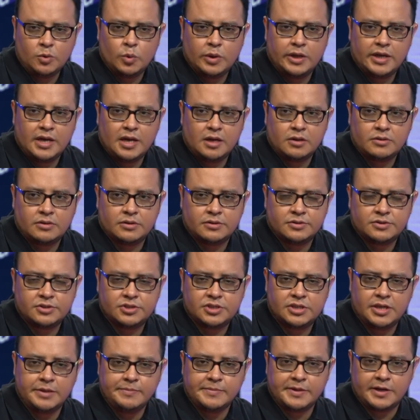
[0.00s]
without
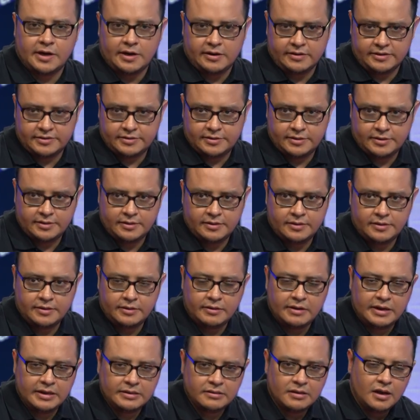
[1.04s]
SIM card,
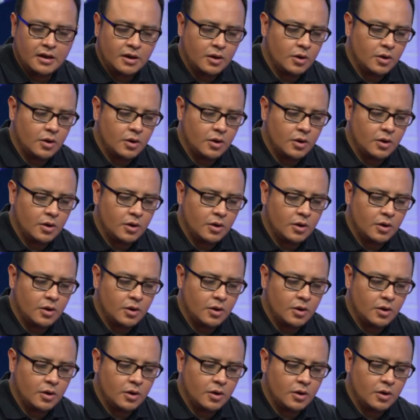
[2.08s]
right?